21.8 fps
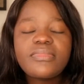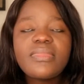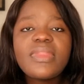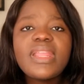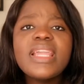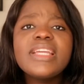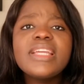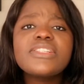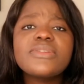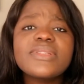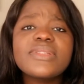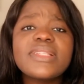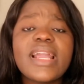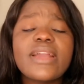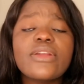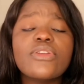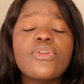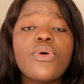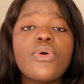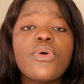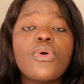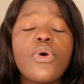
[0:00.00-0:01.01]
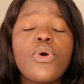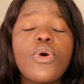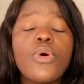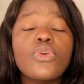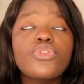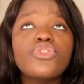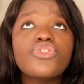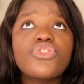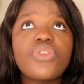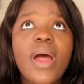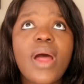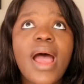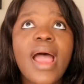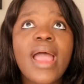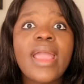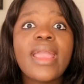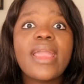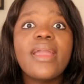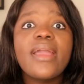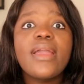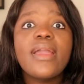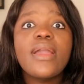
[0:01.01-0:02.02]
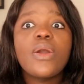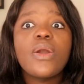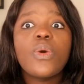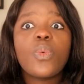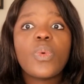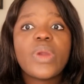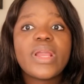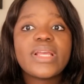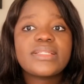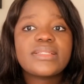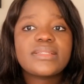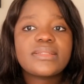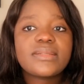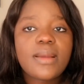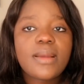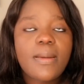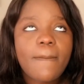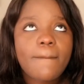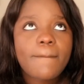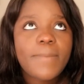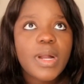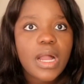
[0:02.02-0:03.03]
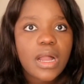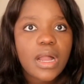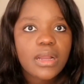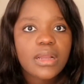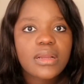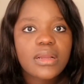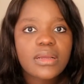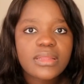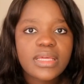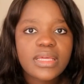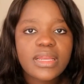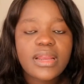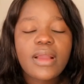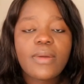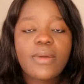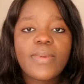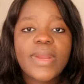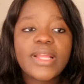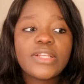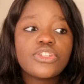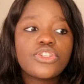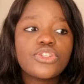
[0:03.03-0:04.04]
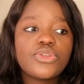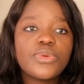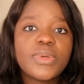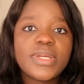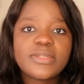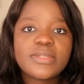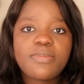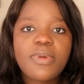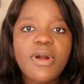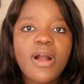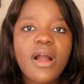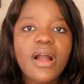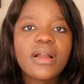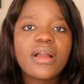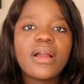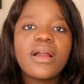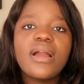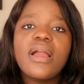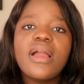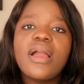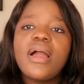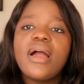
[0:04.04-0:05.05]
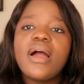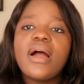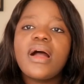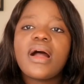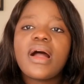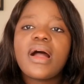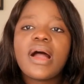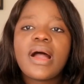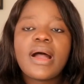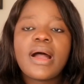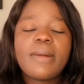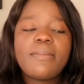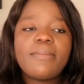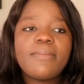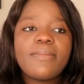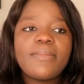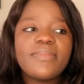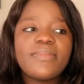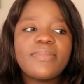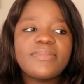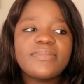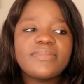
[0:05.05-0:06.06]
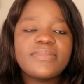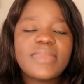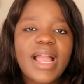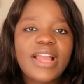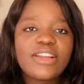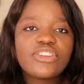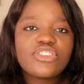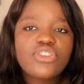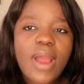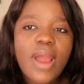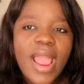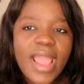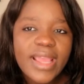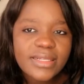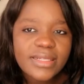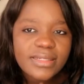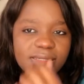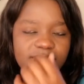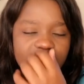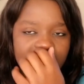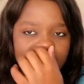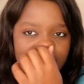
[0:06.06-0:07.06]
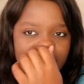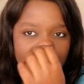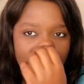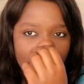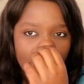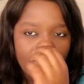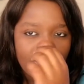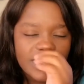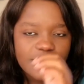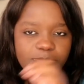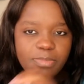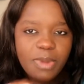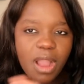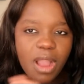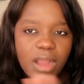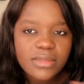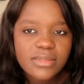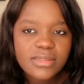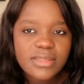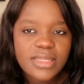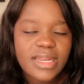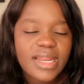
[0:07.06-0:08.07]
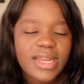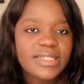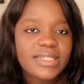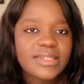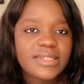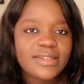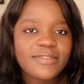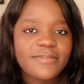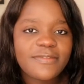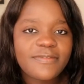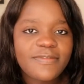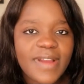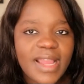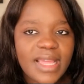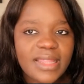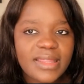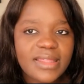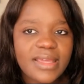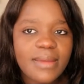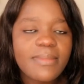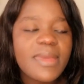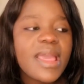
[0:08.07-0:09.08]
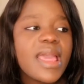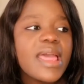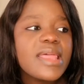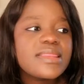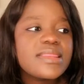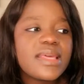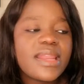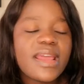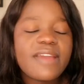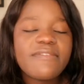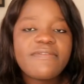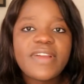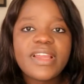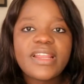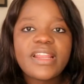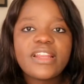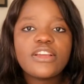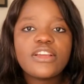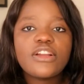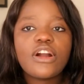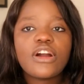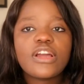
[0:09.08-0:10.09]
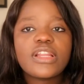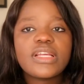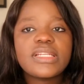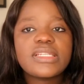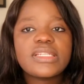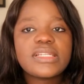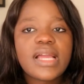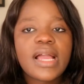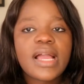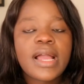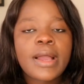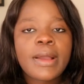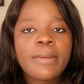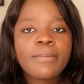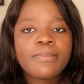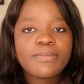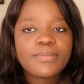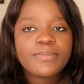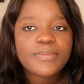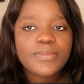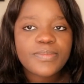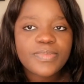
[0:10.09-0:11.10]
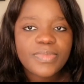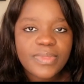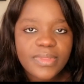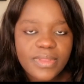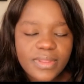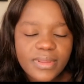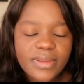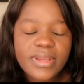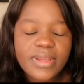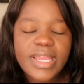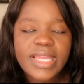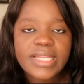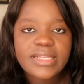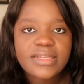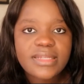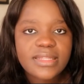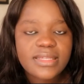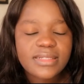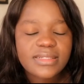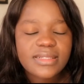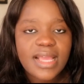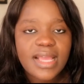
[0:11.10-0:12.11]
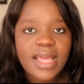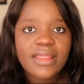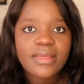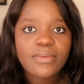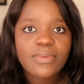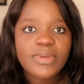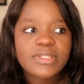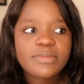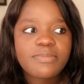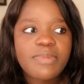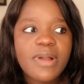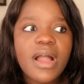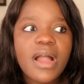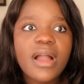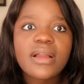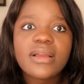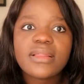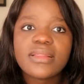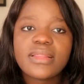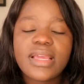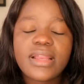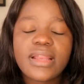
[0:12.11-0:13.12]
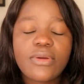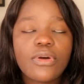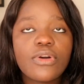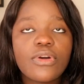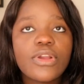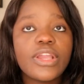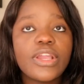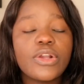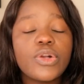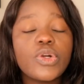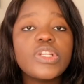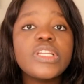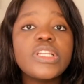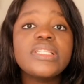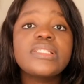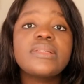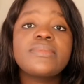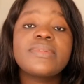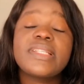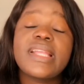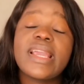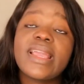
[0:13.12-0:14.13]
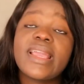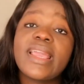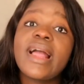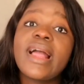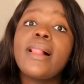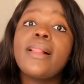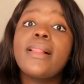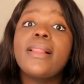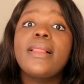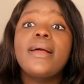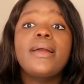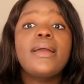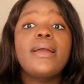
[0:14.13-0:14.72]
And she was like, no, go try West Park. Then I went to West Park. I tried certain West Parks, then I didn't find them. Then I finally got it at this other West Park. Then okay, coolies, I was like, girl,